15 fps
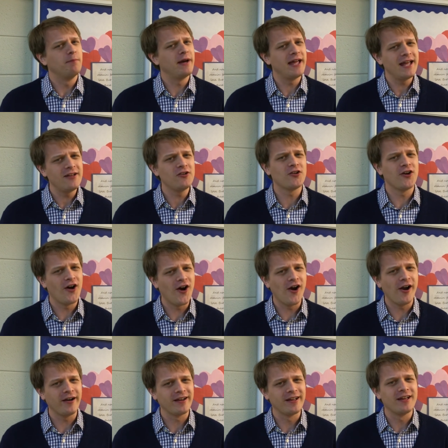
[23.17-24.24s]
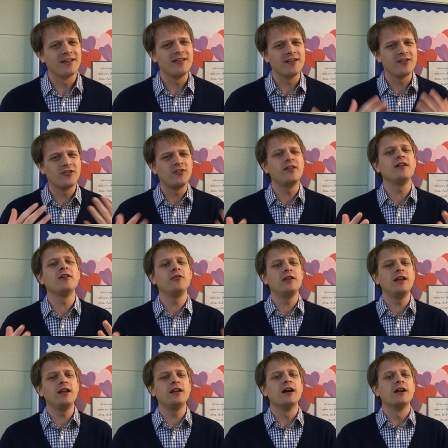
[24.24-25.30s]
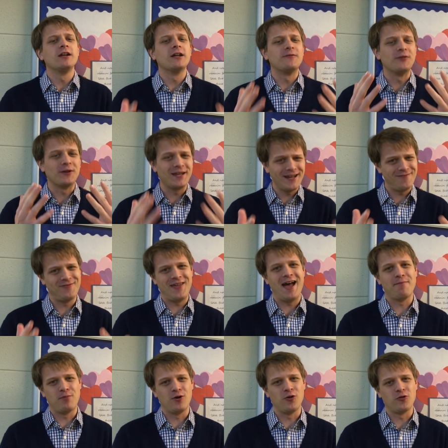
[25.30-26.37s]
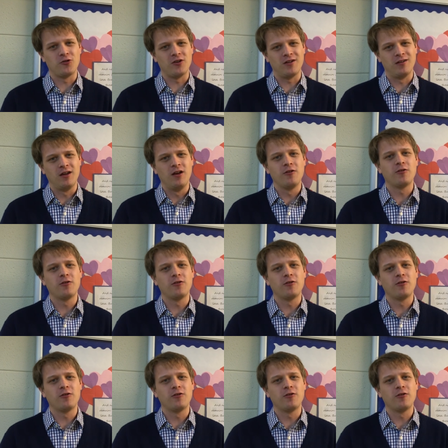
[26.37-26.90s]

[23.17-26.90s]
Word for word: But in your heart, you still need to forgive that person